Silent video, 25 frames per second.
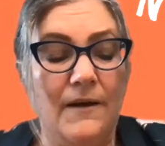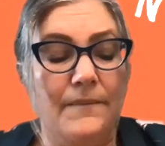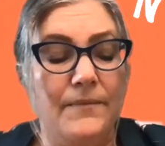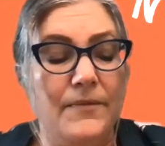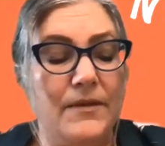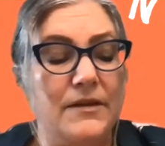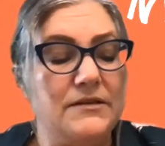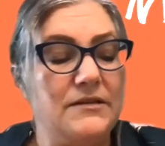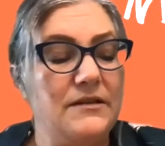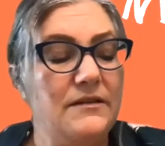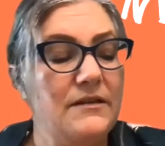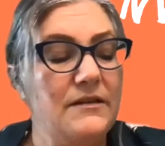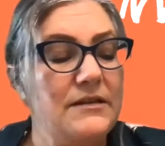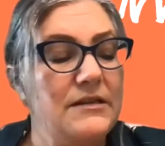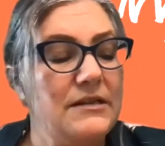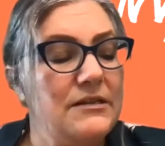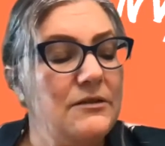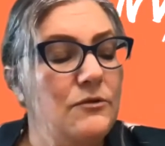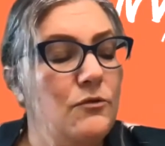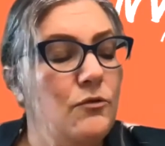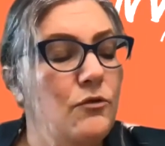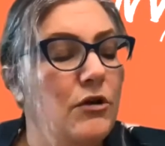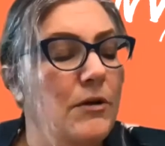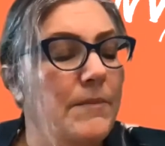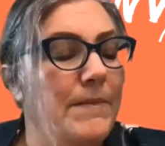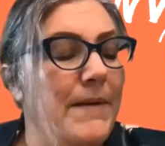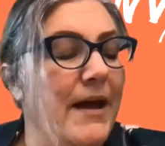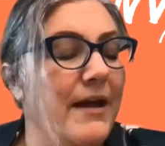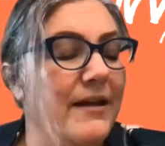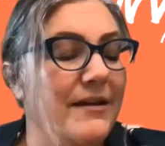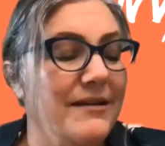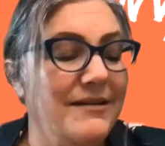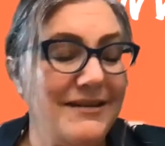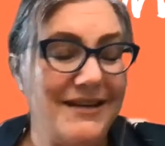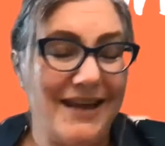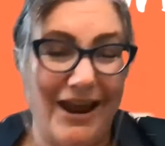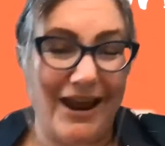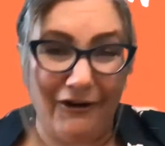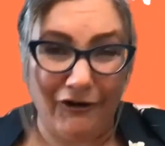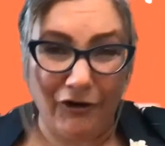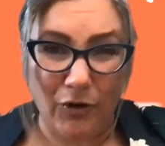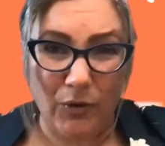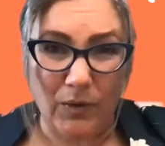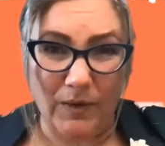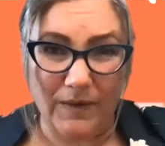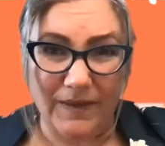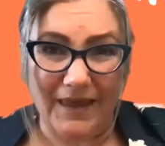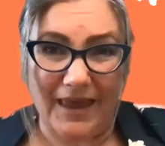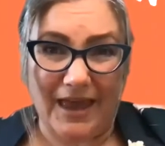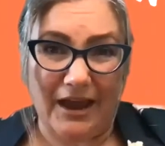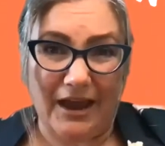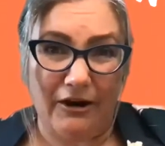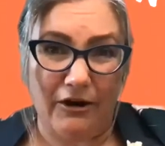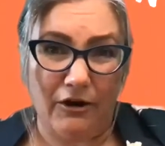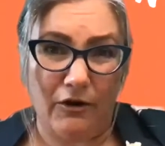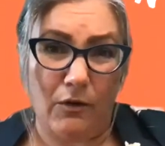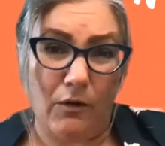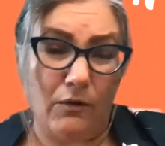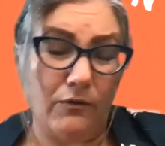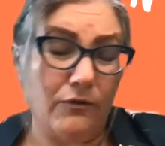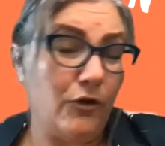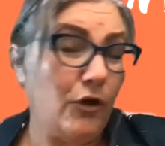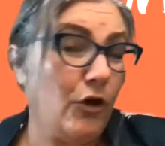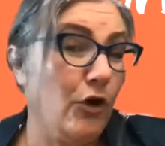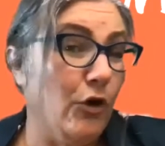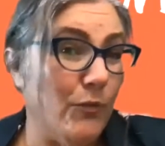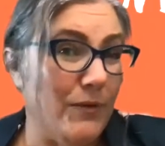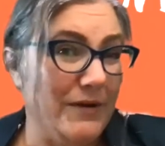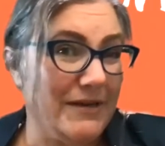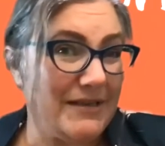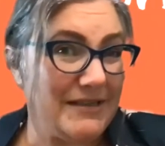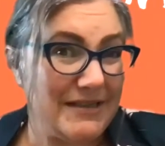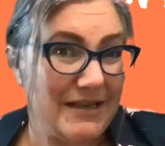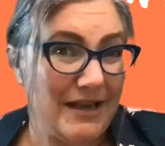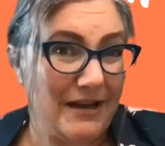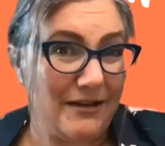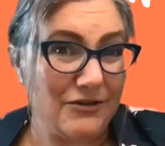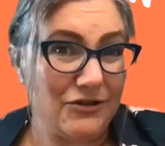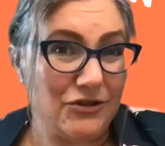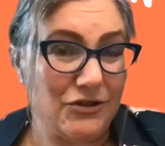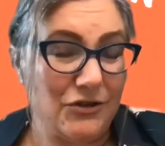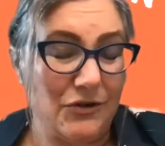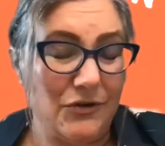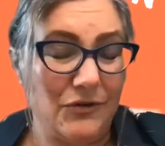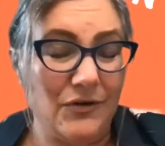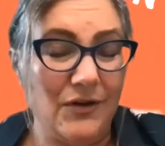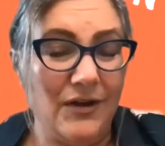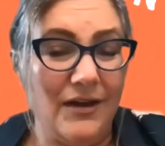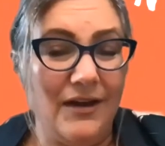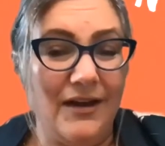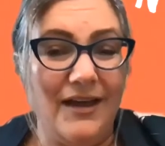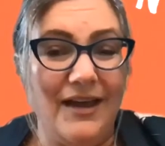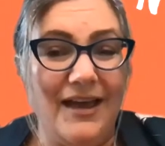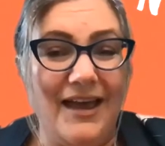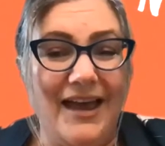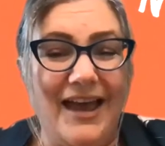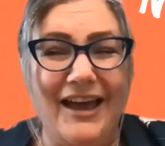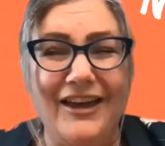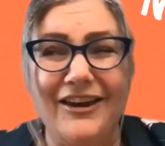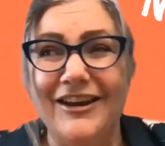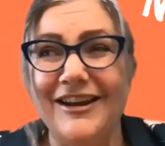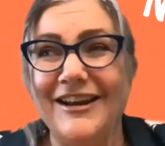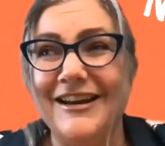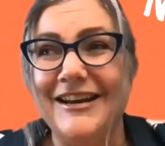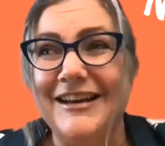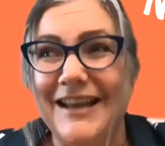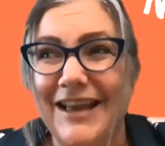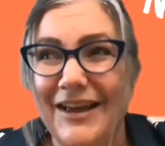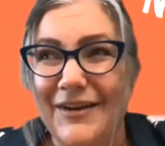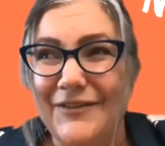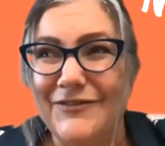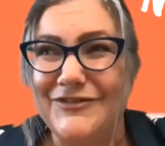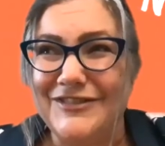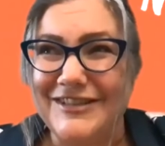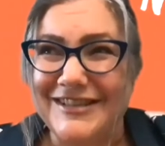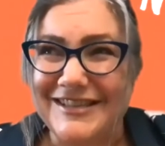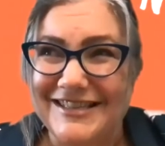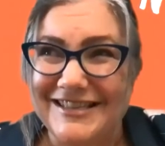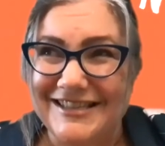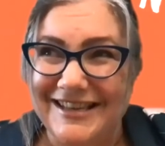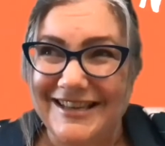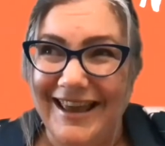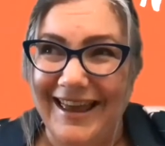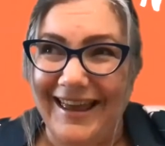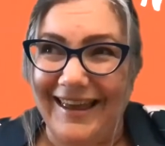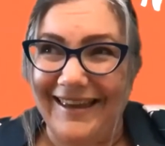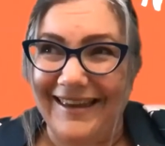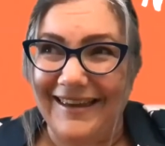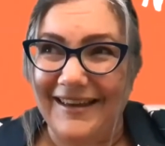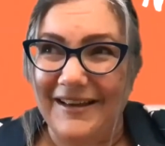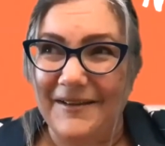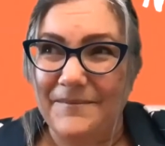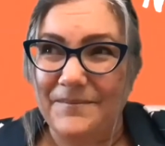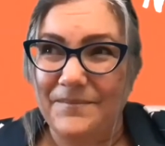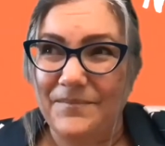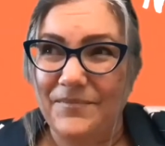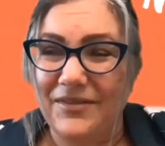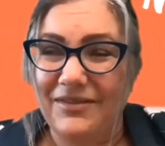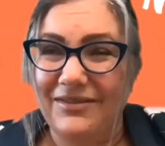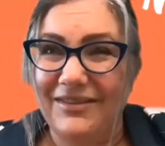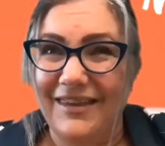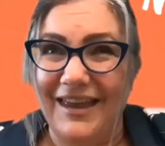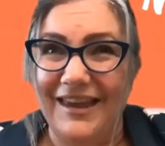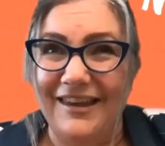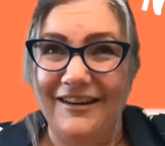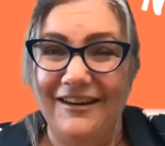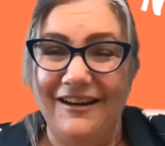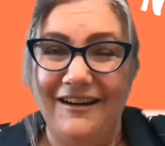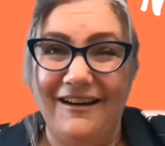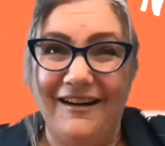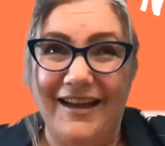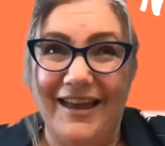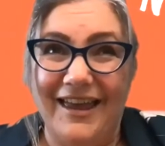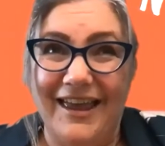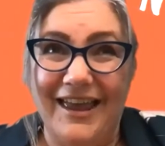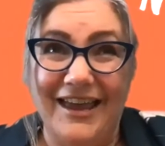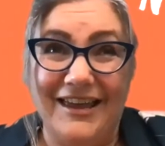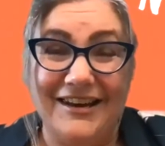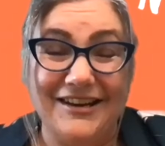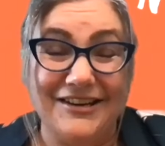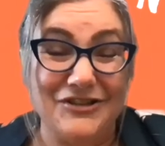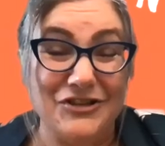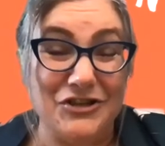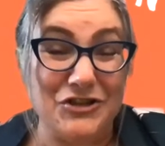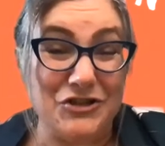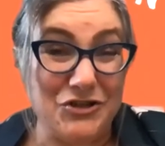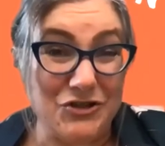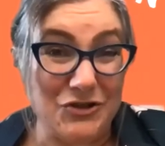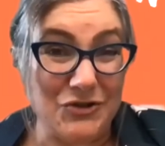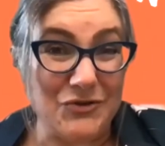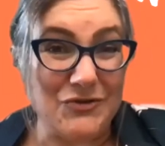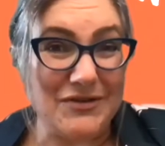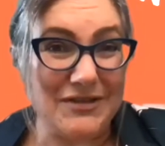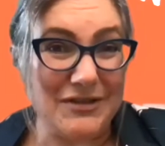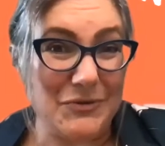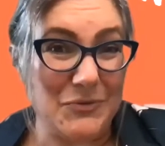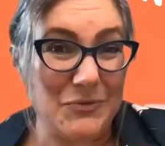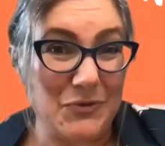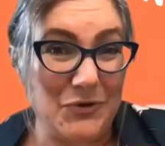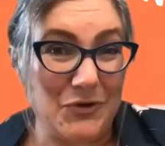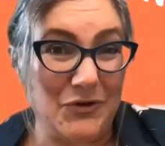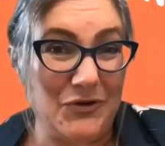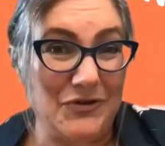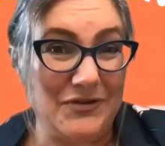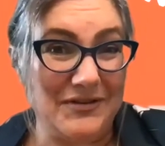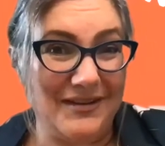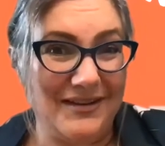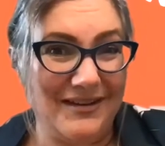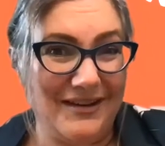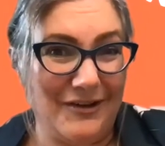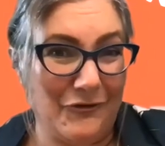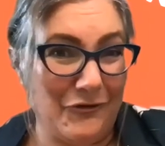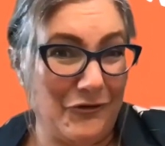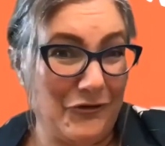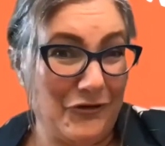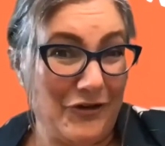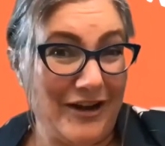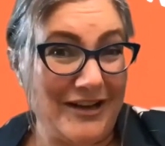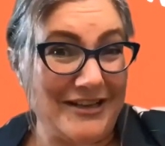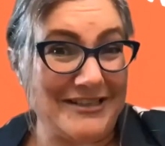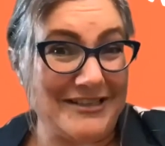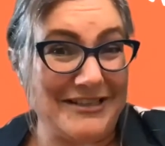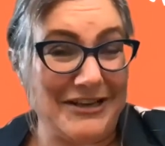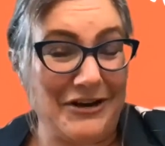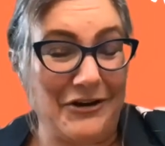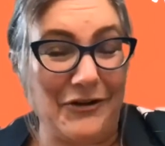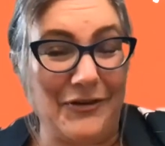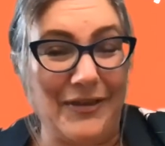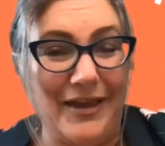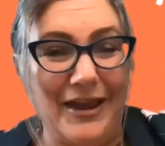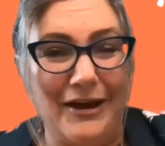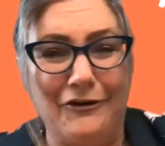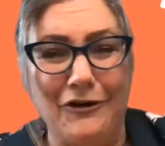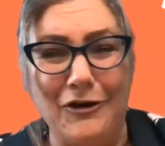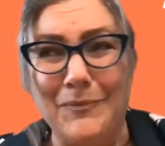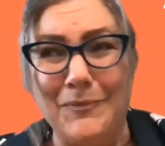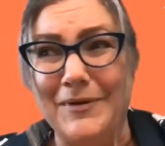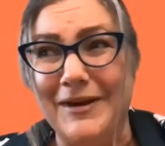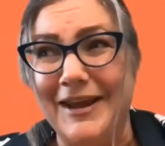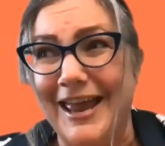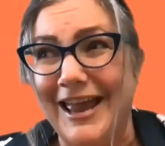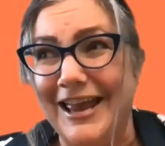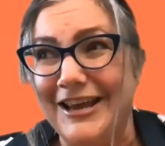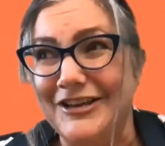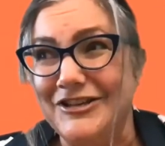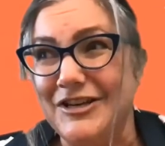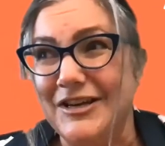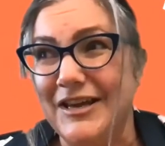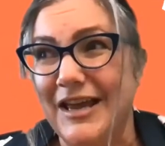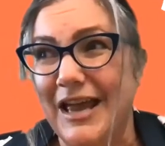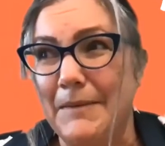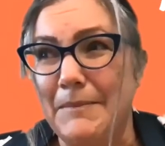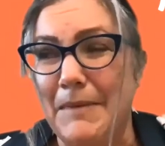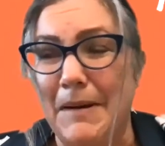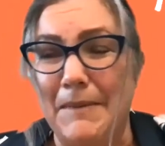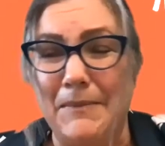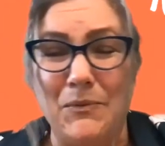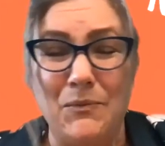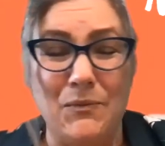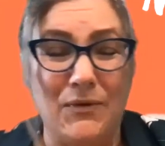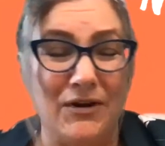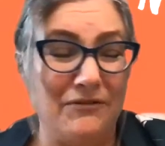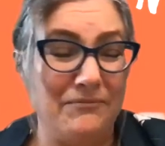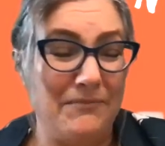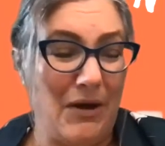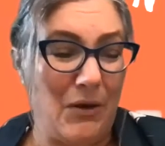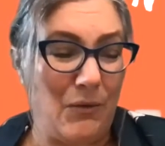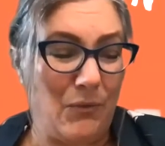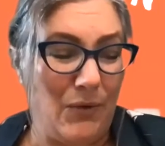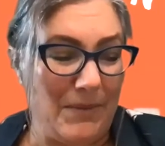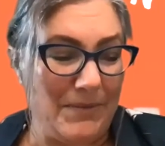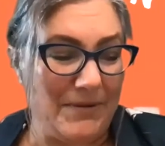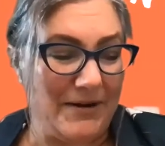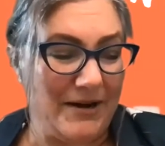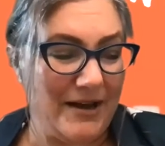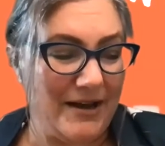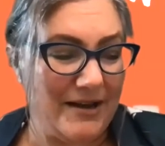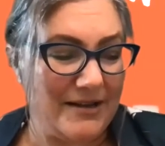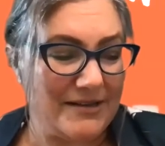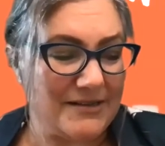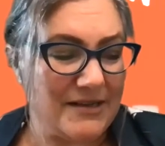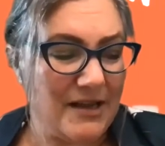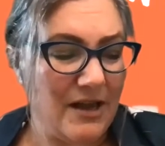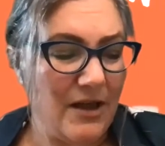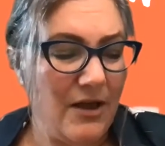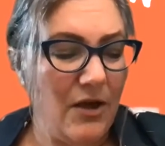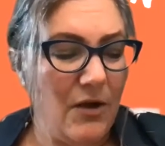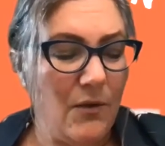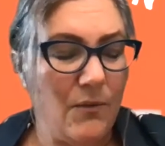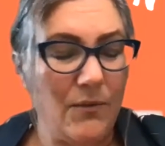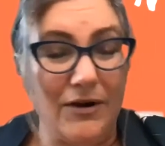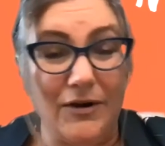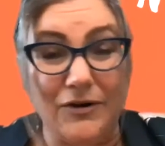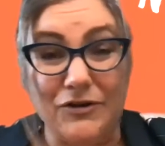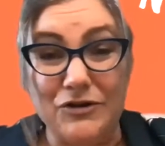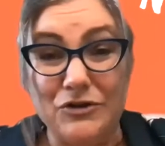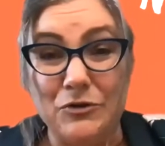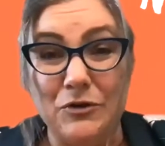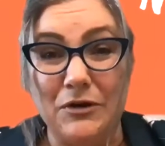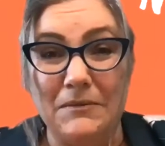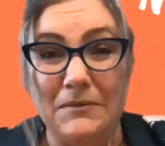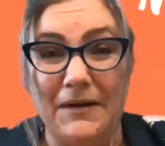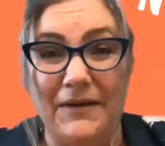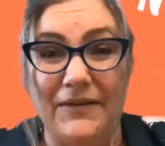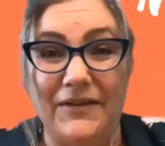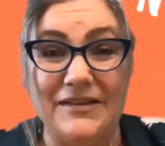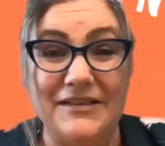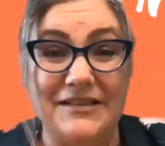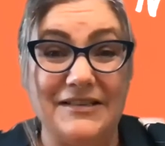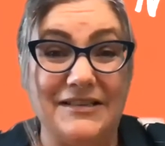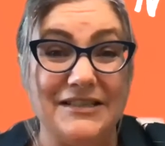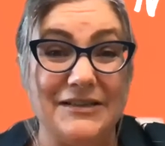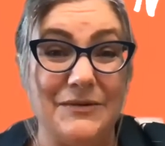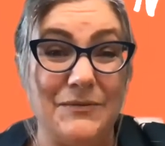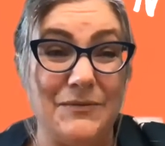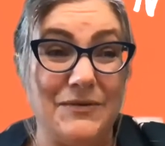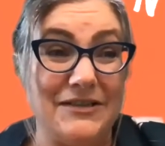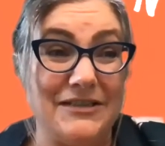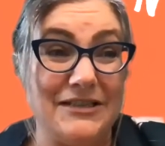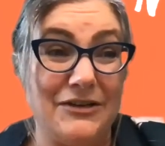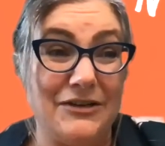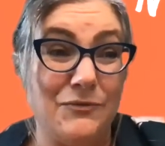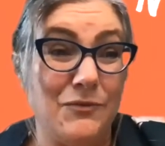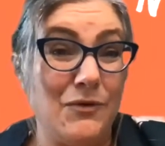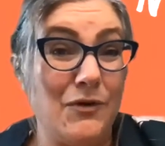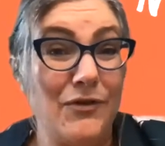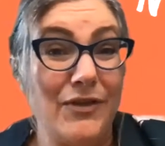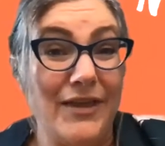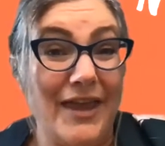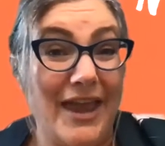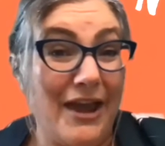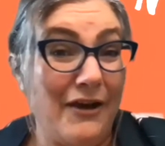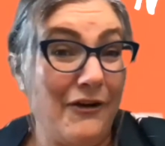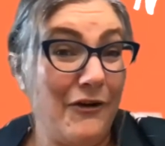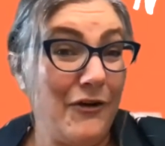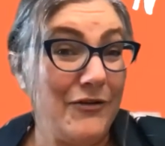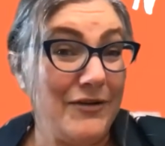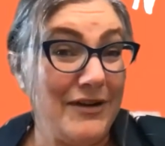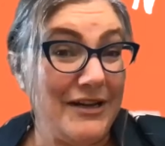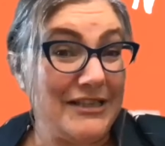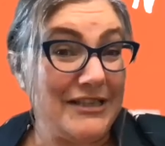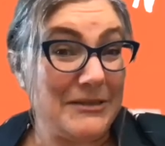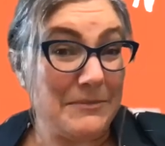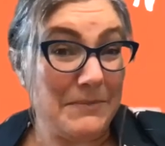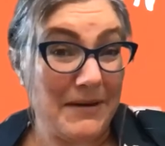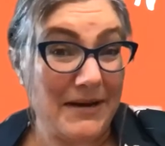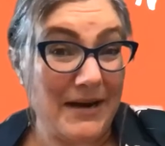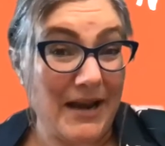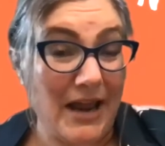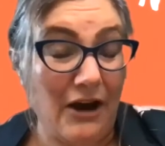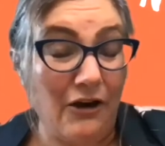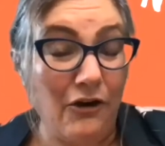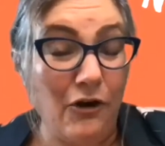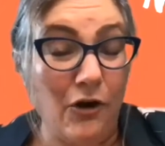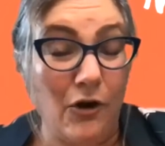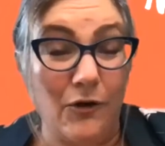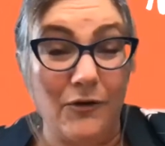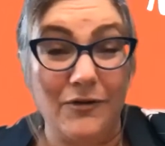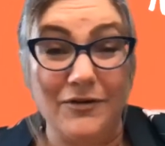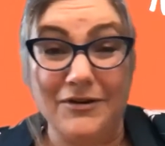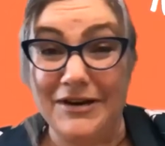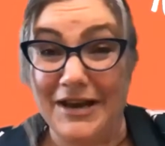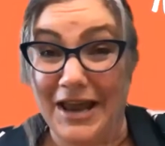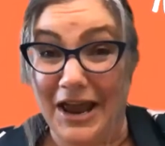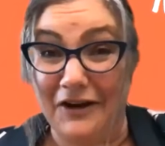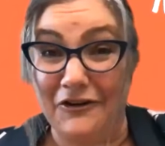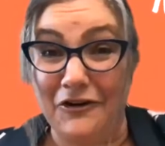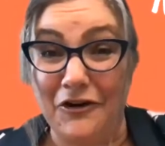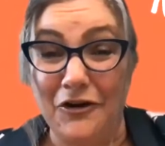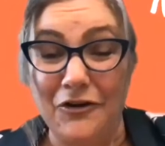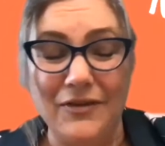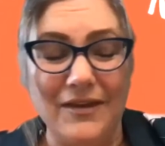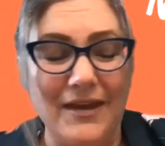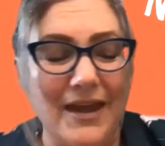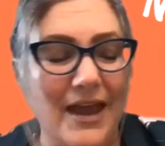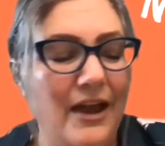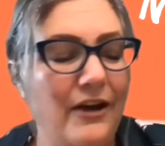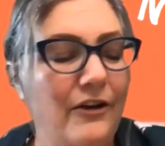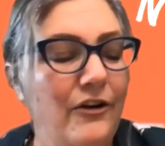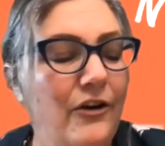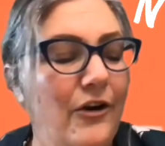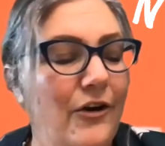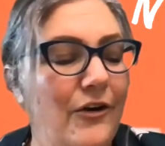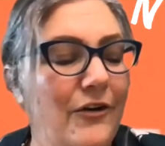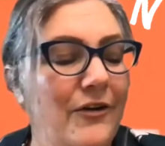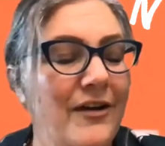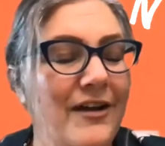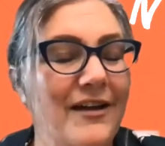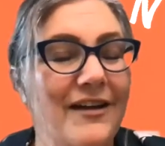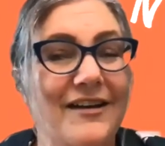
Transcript: So this is all about narrowing the arrow of who we sell to. And I'd love to say that I had introduced the word or phrase narrow the arrow, but it actually came up in one of my webinars when I was talking about this, and someone said, well, the arrow needs to be narrow the arrow.